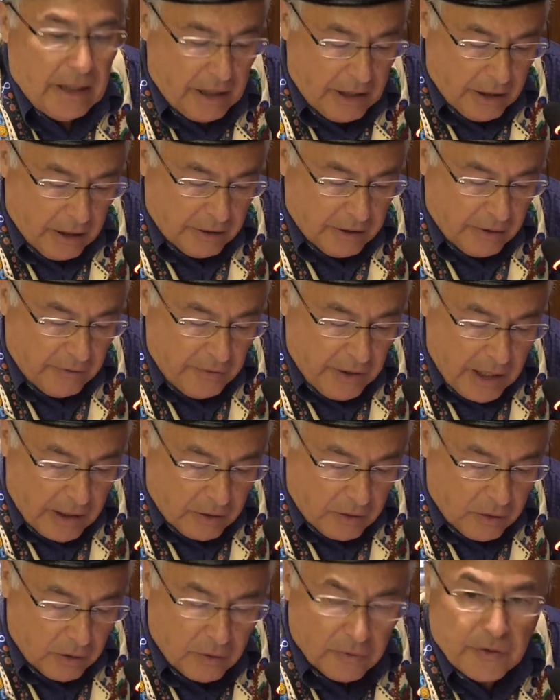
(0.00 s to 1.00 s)
held in
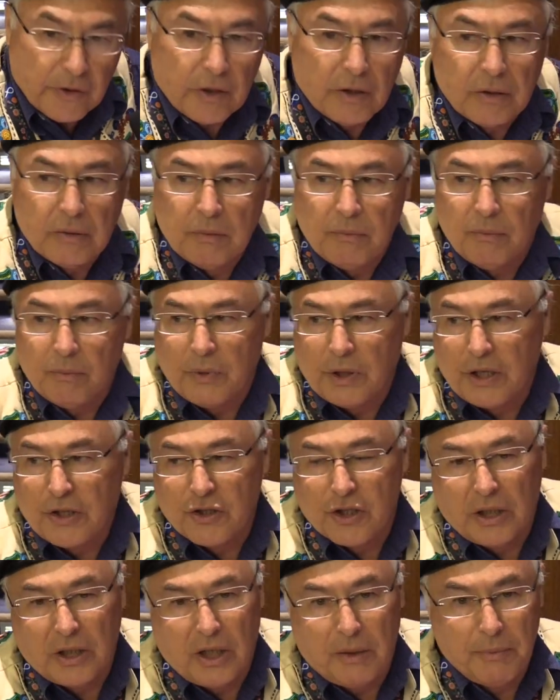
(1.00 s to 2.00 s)
Vancouver,
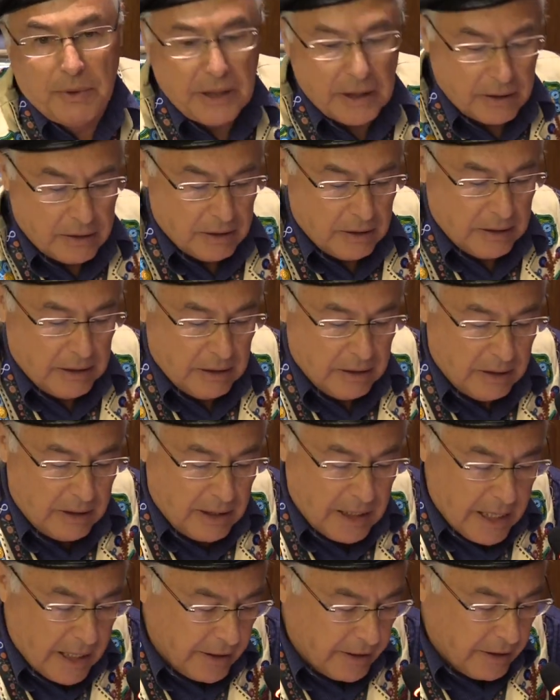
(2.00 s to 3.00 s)
British Columbia,
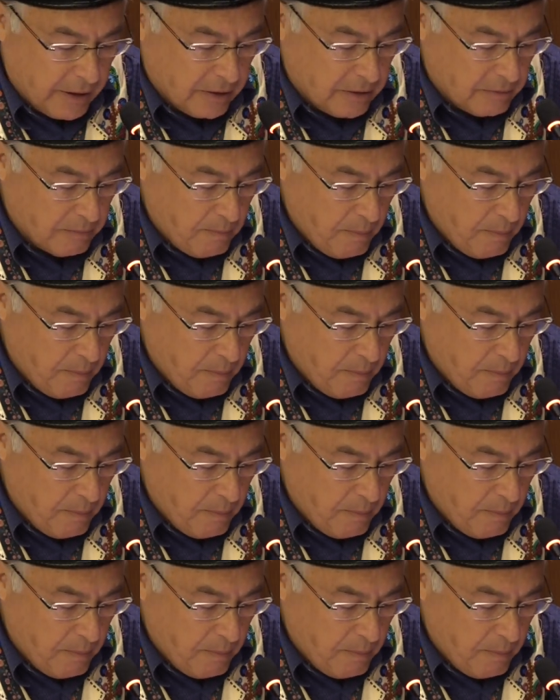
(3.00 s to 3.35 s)
Canada.